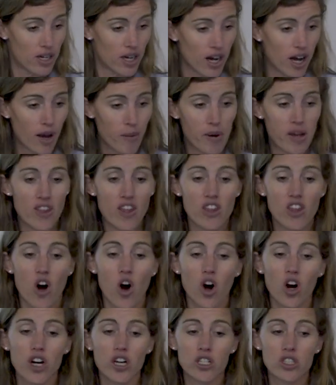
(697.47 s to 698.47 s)
And then the
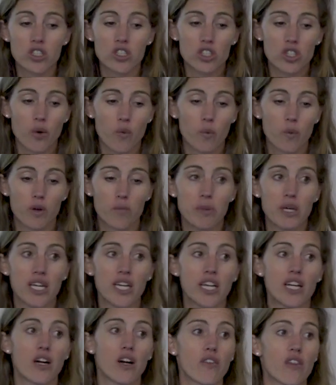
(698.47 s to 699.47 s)
orange would
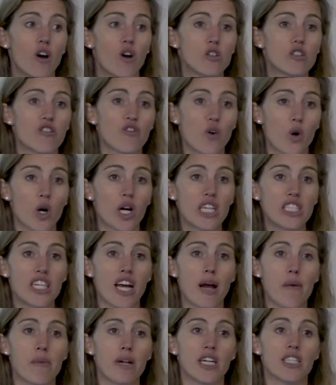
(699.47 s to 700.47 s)
be those 4
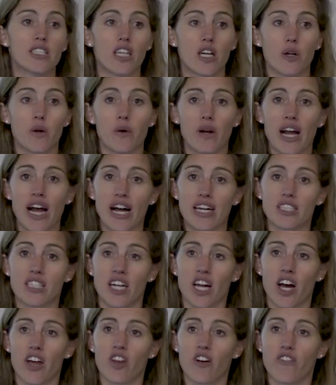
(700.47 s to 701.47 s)
contaminants that you would add
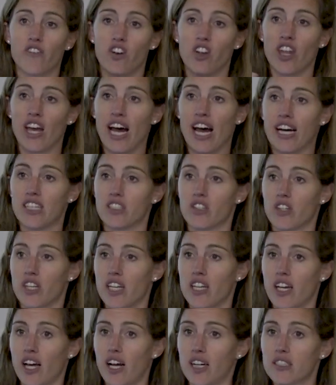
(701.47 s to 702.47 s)
together for the hazard
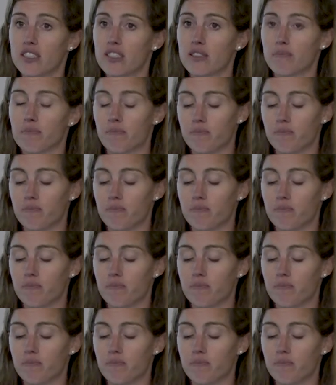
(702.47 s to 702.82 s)
index.